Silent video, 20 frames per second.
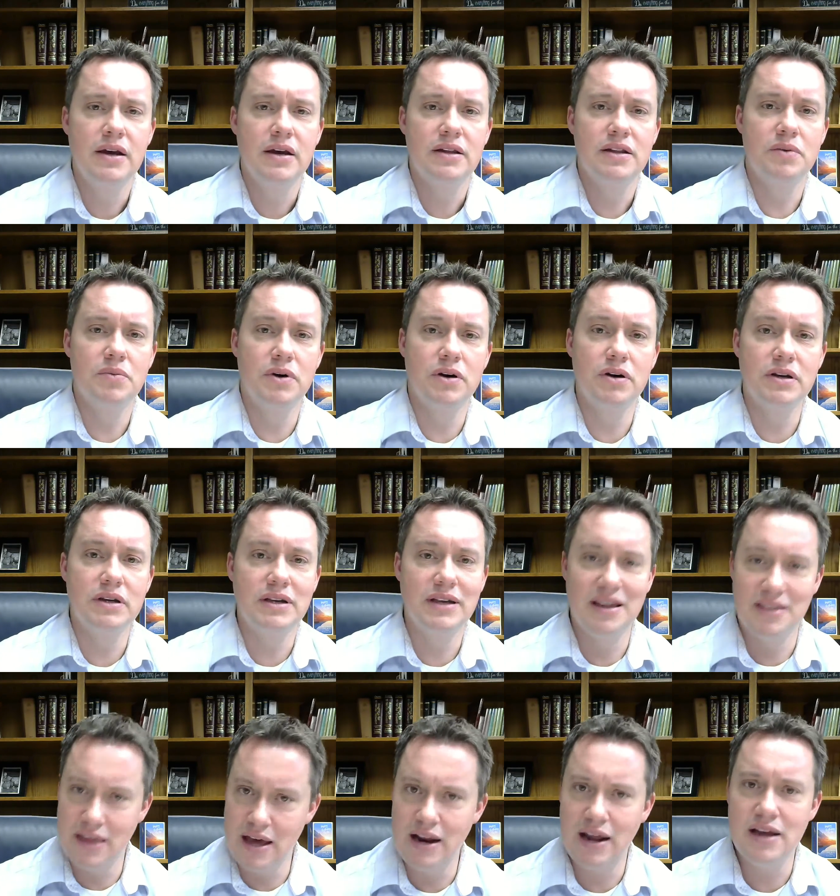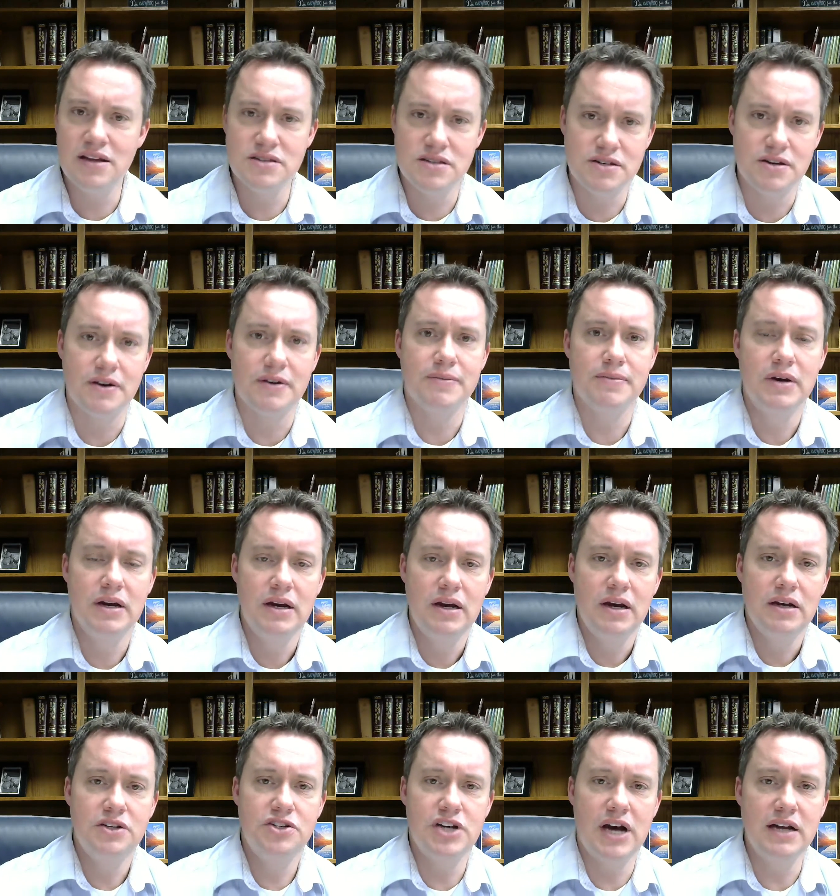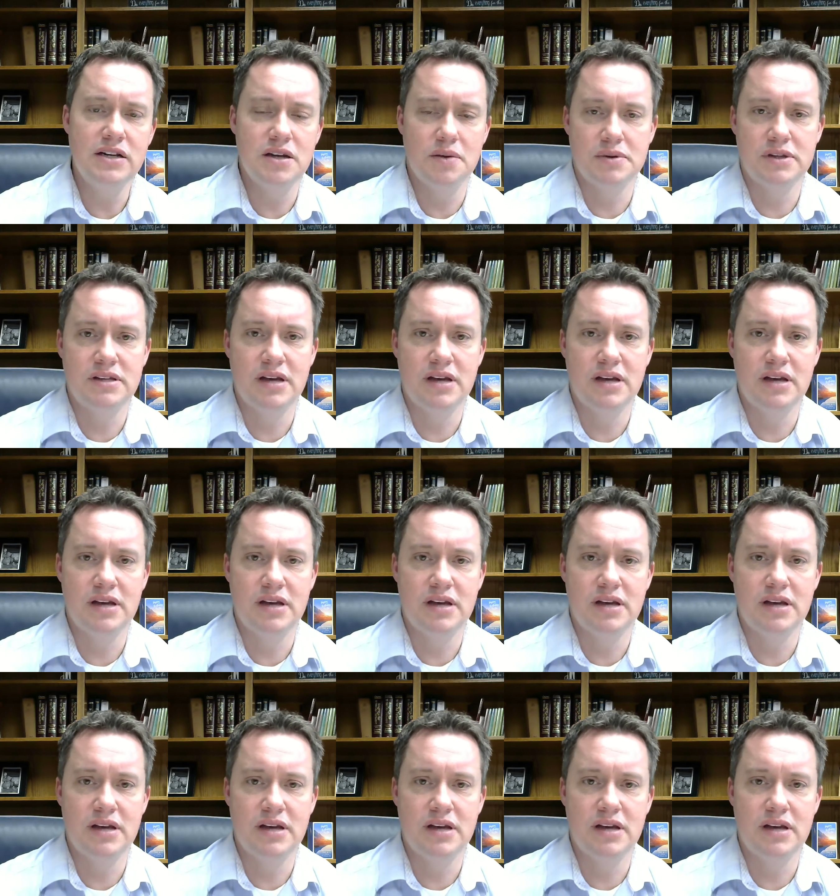then we'll get that answer. John chapter